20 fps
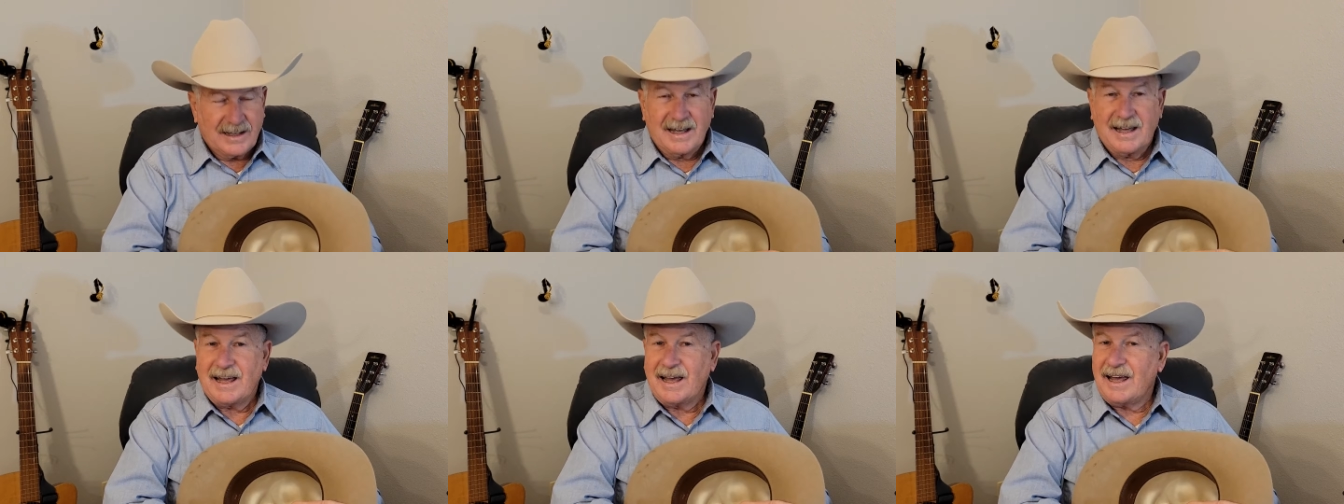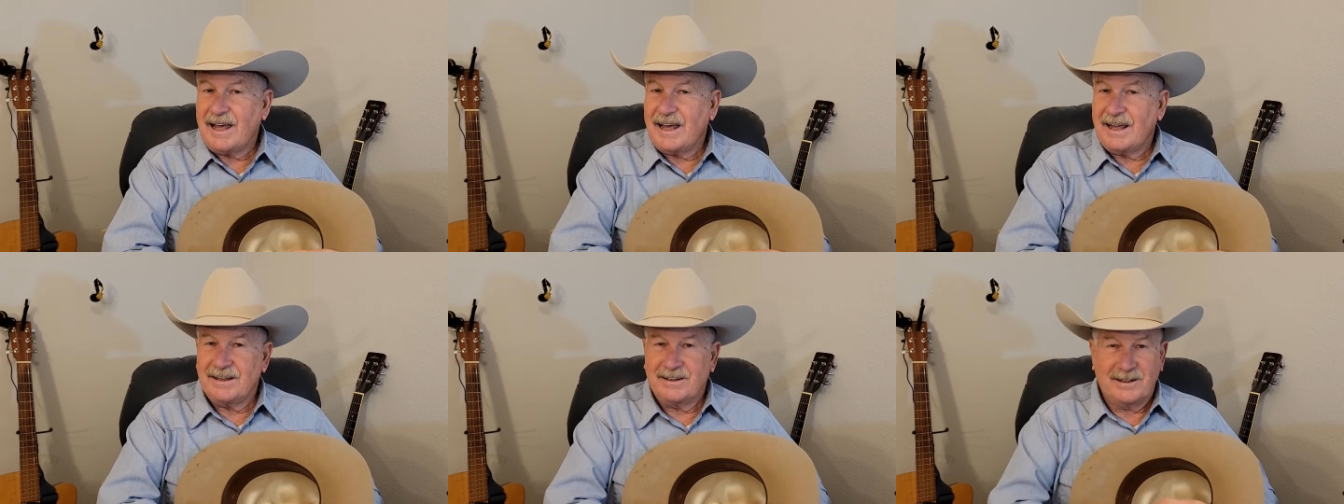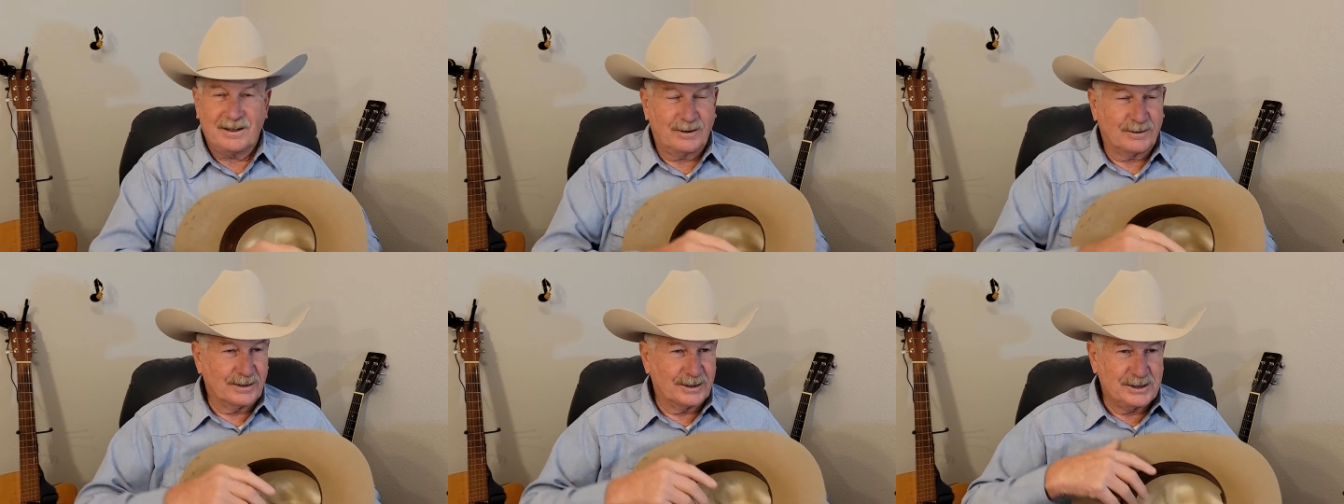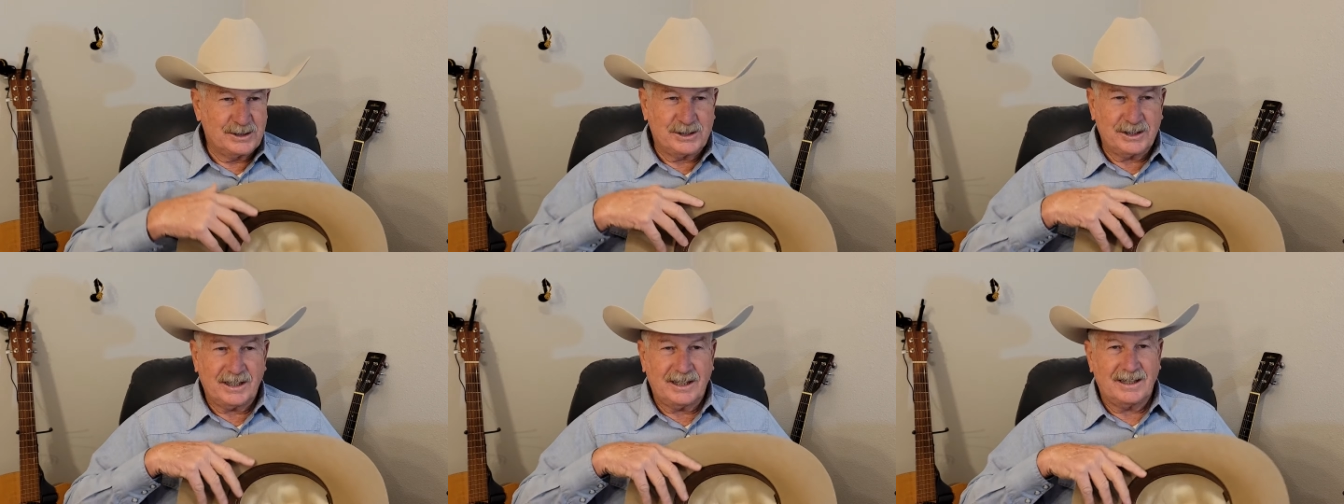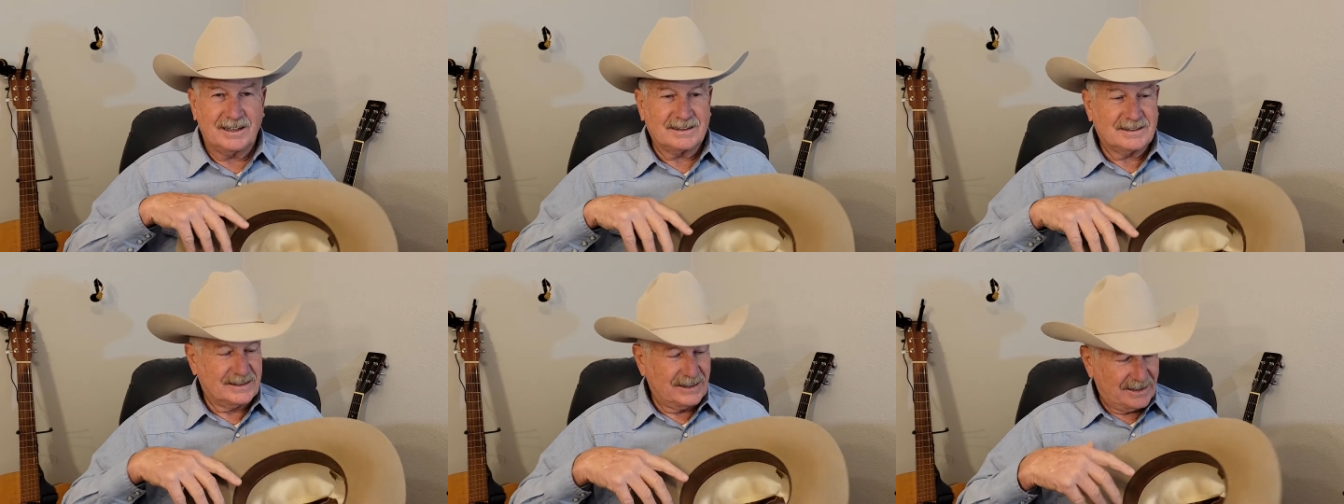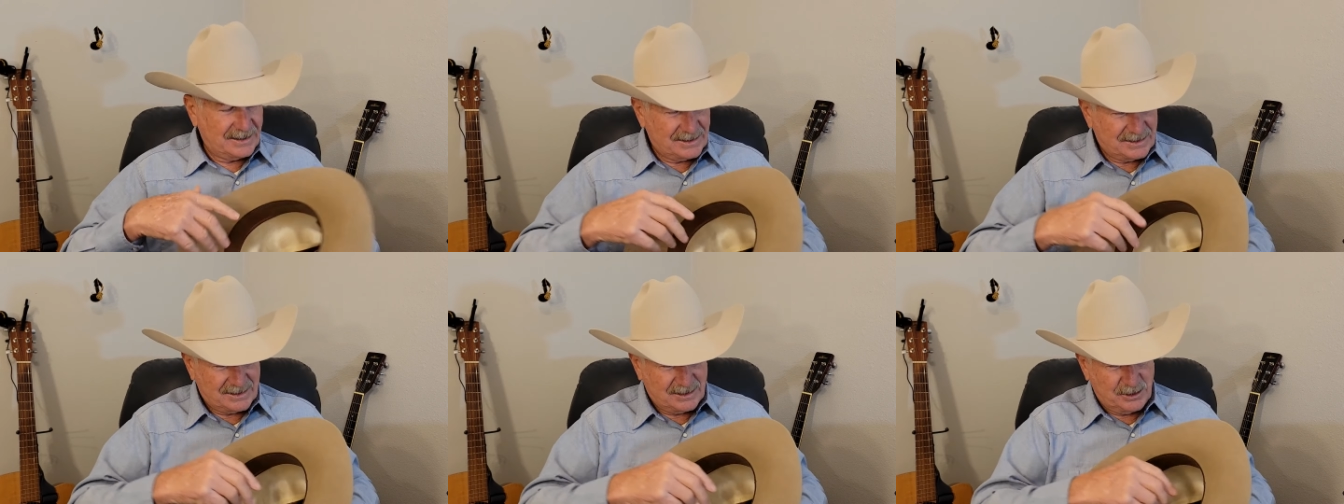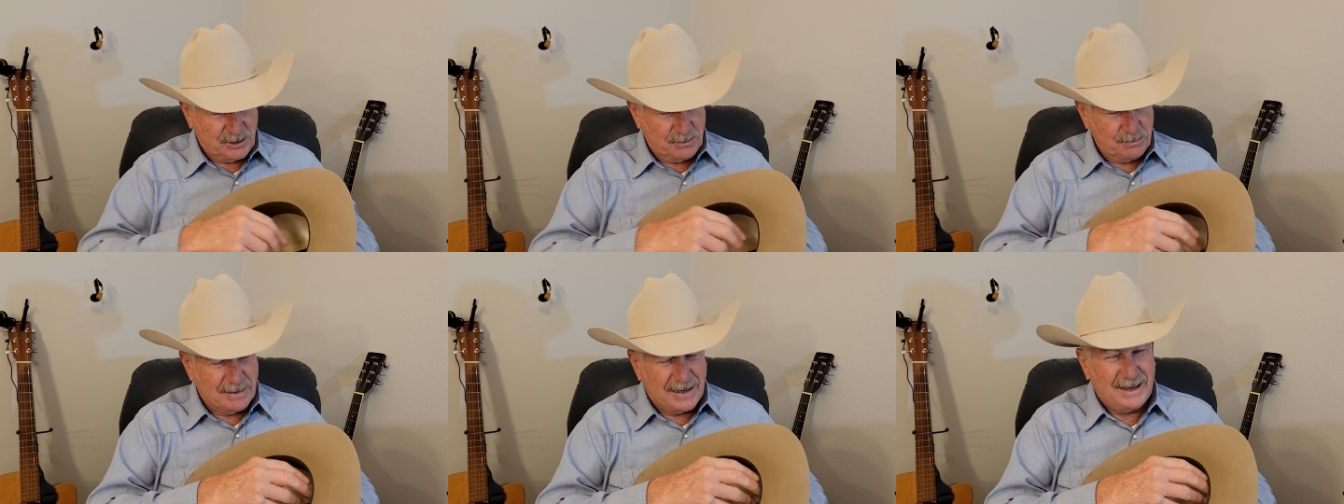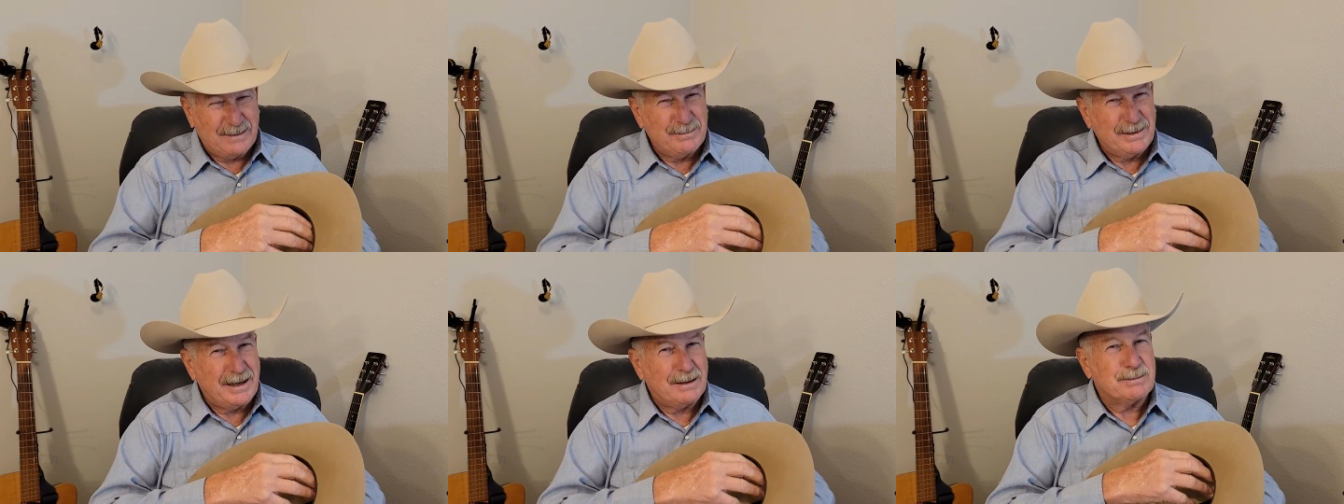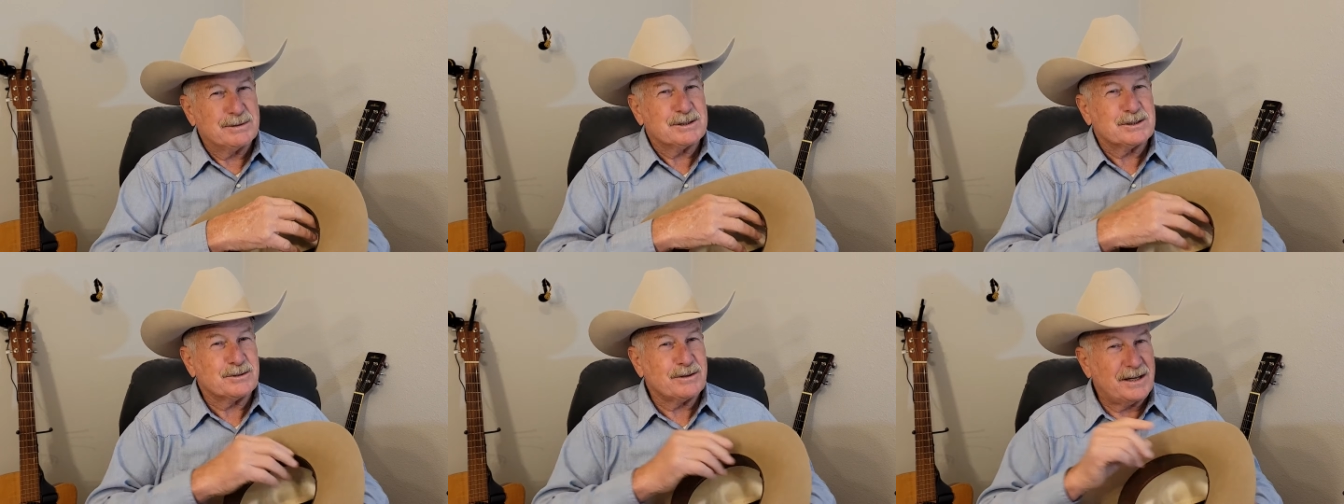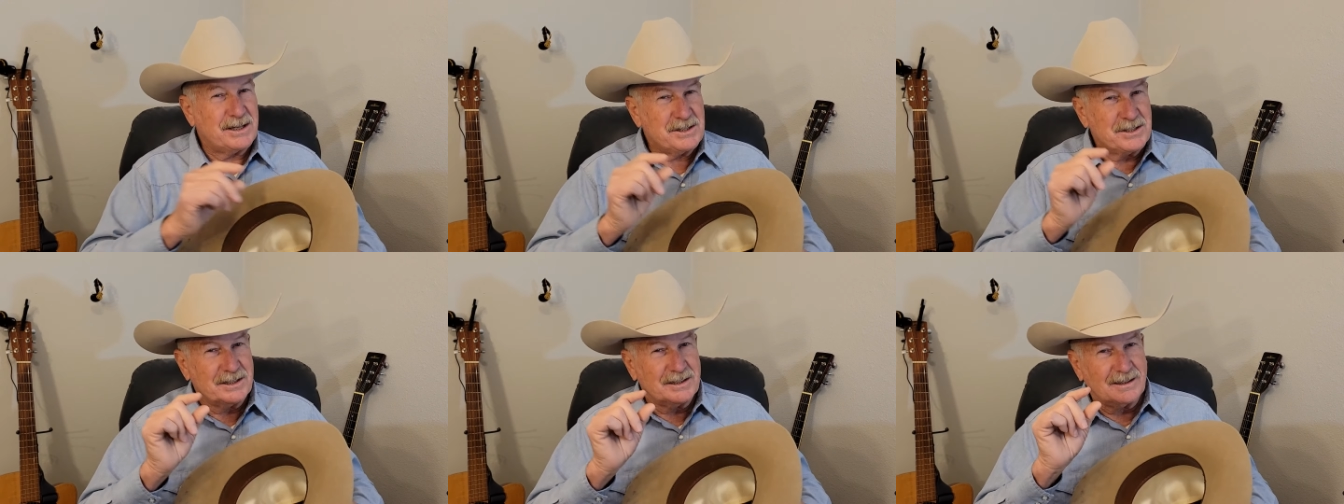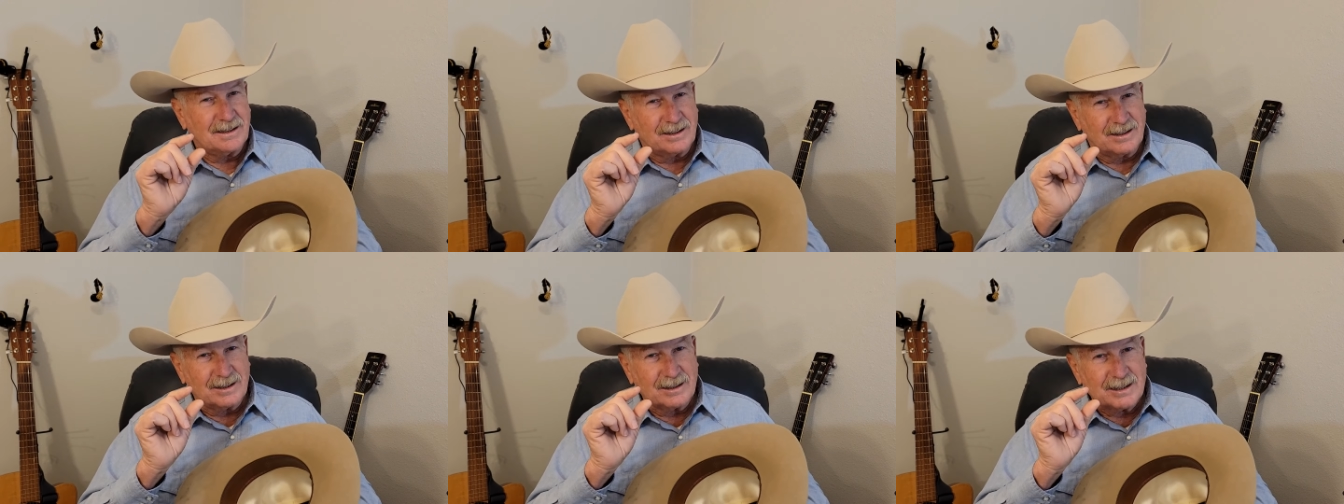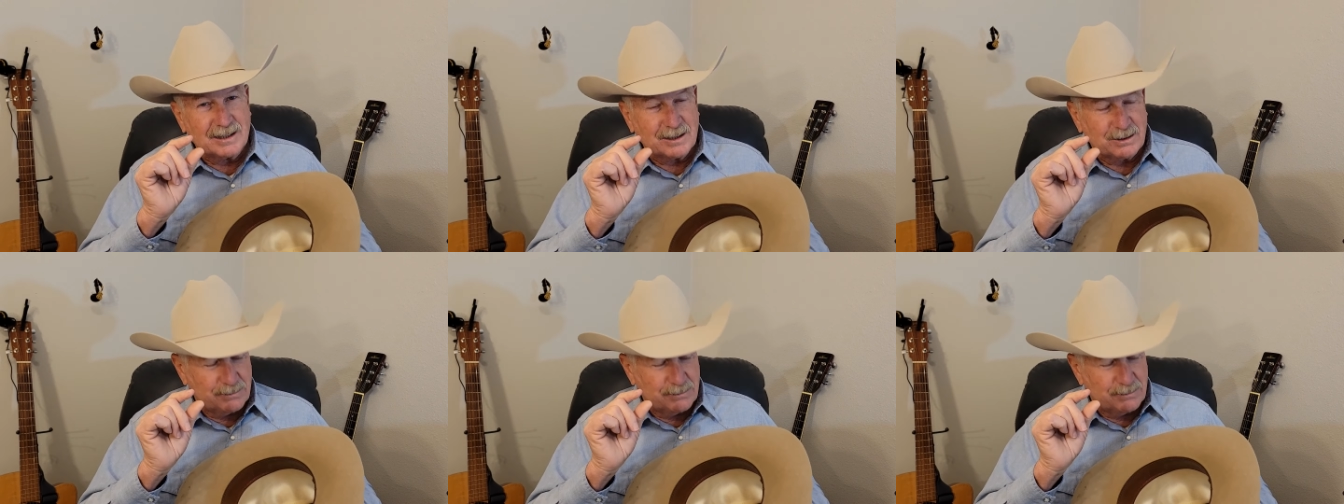hat don't adjust. You might be able to stretch it a little